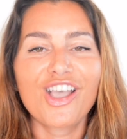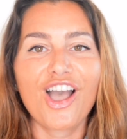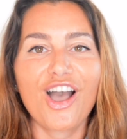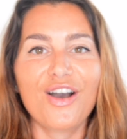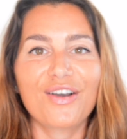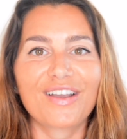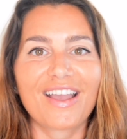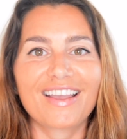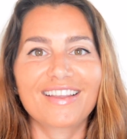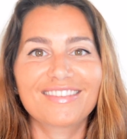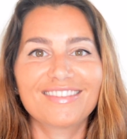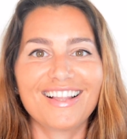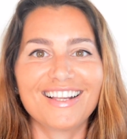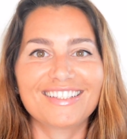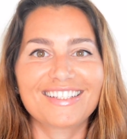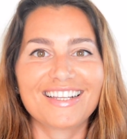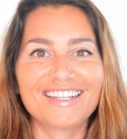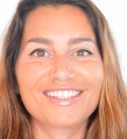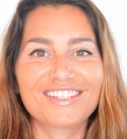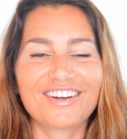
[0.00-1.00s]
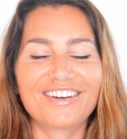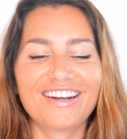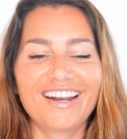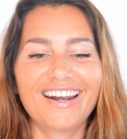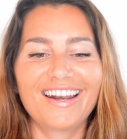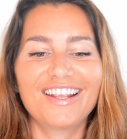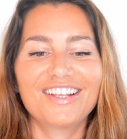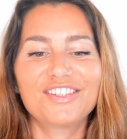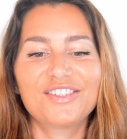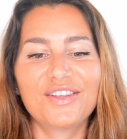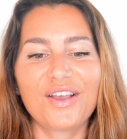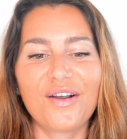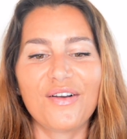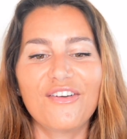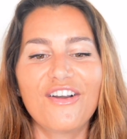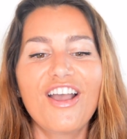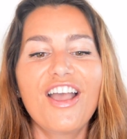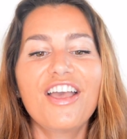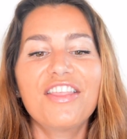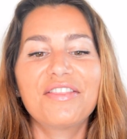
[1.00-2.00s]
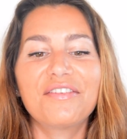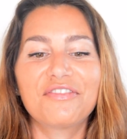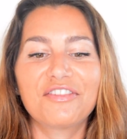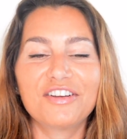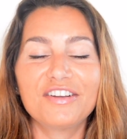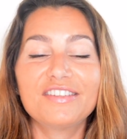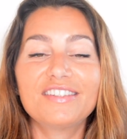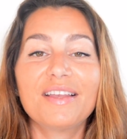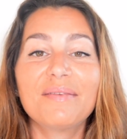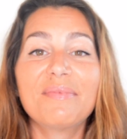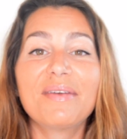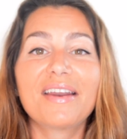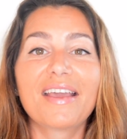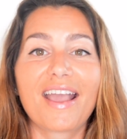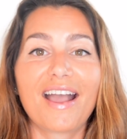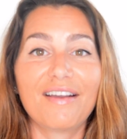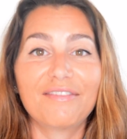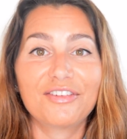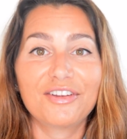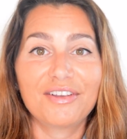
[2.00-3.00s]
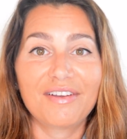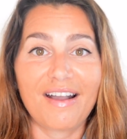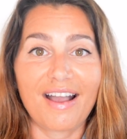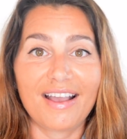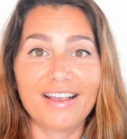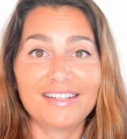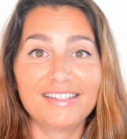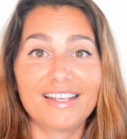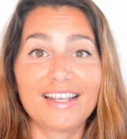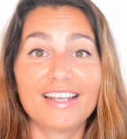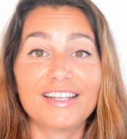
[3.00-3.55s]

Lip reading: Okay, let's get started. So the first tip that I have for you guys